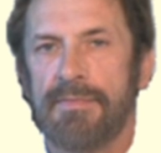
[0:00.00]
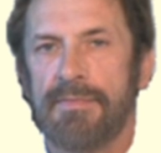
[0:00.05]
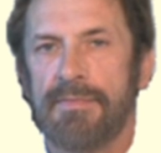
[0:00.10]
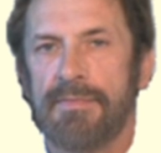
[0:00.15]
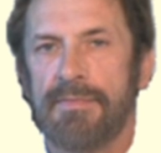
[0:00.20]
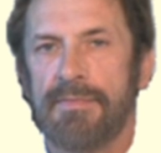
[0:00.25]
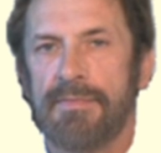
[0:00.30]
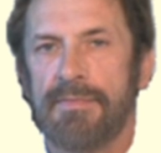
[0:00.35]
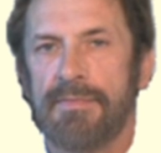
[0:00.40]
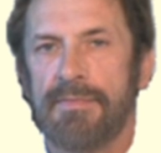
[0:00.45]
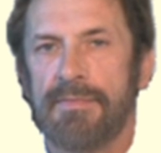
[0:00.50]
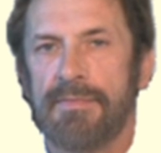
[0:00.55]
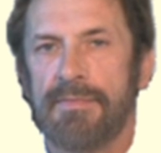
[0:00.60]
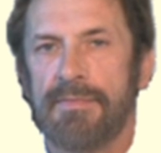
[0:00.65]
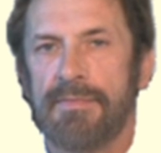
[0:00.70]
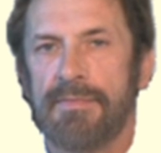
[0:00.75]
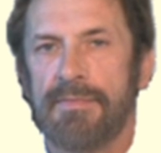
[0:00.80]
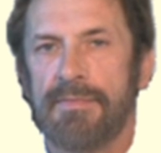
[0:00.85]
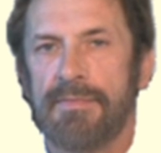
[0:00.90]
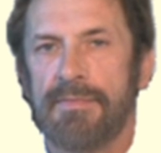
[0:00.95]

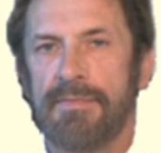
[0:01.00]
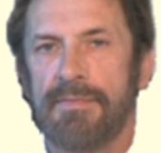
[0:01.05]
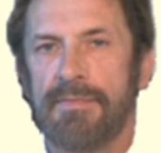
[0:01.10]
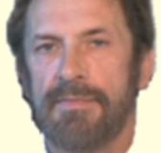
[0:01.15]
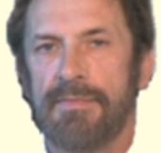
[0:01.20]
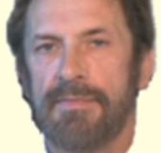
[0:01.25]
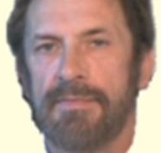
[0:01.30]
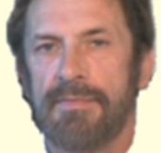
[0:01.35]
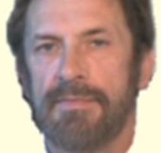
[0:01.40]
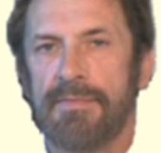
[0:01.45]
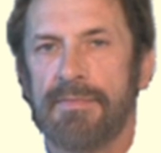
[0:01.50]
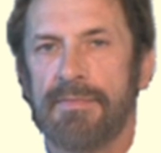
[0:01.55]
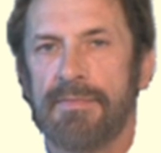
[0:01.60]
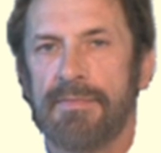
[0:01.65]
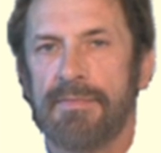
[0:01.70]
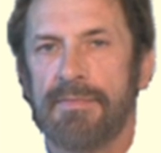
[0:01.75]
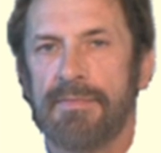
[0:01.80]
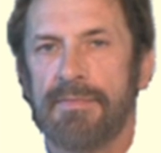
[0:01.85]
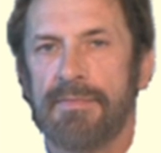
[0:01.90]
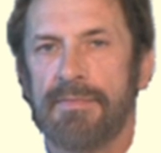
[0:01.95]

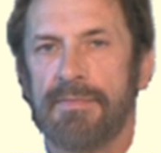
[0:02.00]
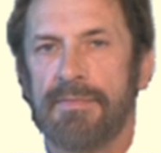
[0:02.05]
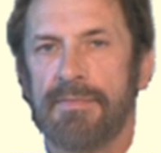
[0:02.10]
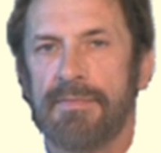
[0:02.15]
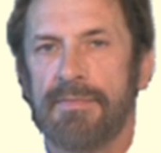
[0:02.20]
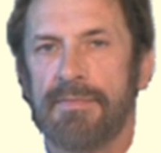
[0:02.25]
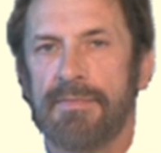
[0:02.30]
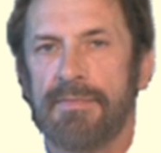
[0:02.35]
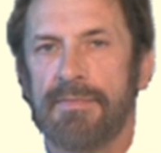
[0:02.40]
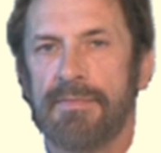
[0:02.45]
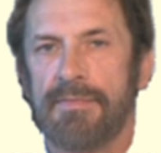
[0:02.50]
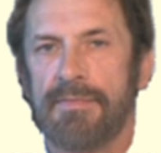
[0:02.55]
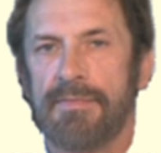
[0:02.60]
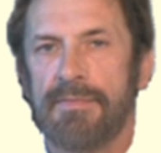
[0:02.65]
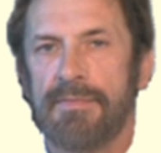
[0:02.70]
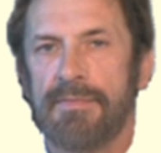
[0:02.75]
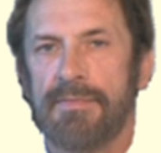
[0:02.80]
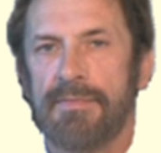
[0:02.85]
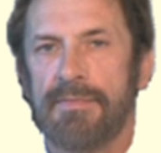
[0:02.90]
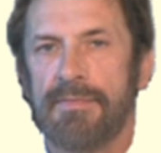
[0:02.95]

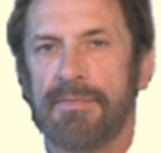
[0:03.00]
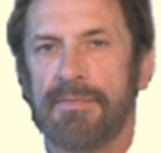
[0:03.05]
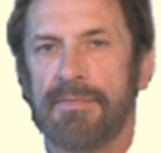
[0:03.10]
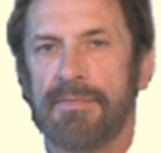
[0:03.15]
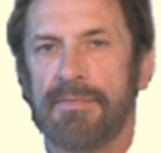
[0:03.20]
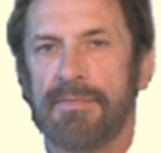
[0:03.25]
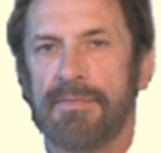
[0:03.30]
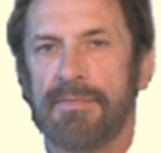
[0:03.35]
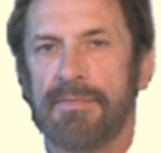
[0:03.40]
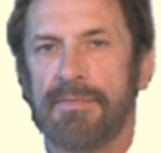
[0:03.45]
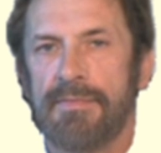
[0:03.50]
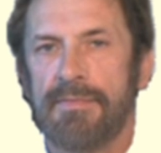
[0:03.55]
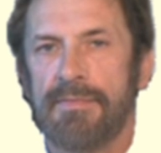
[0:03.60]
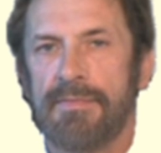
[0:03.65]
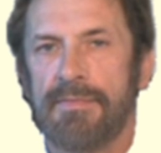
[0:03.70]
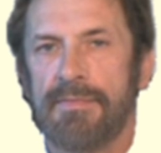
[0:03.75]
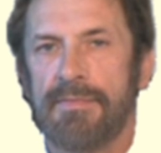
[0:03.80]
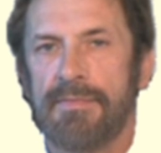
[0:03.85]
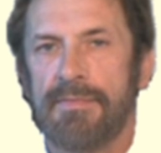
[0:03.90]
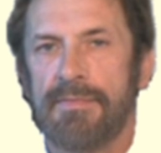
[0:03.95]

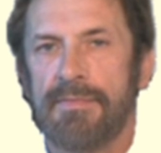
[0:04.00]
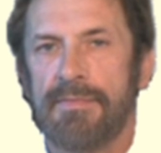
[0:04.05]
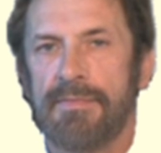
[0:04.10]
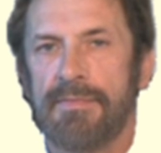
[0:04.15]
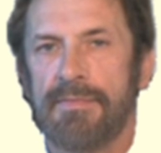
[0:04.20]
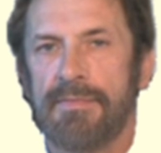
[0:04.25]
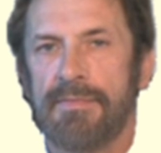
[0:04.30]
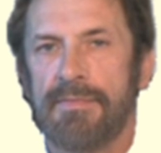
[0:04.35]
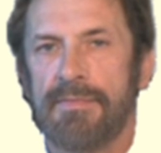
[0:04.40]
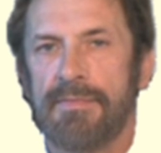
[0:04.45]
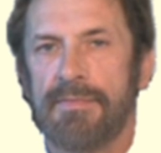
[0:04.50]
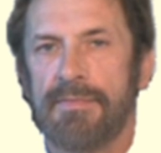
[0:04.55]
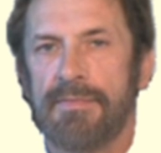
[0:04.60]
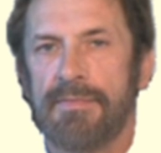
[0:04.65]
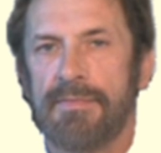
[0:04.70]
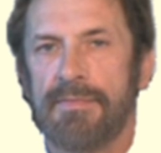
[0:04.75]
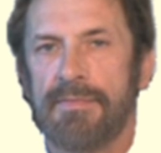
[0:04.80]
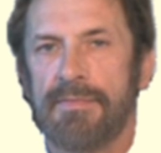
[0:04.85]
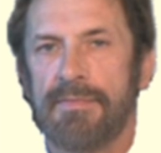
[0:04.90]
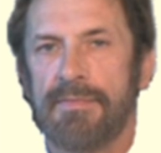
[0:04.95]

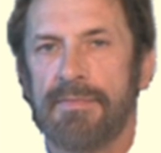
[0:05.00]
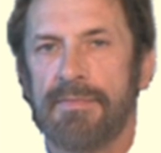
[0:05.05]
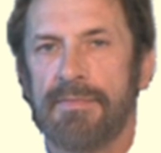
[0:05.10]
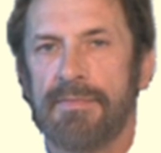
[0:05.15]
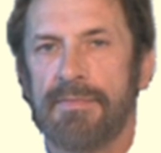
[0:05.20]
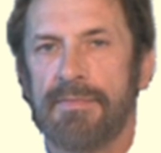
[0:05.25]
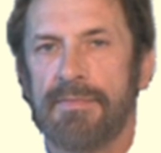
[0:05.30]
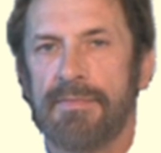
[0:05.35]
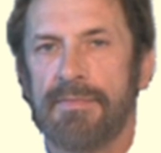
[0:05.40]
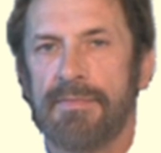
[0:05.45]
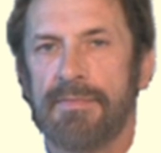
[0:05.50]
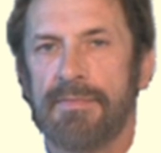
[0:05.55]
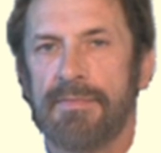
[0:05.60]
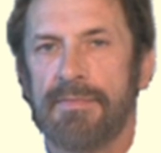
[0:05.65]
(no lip movement)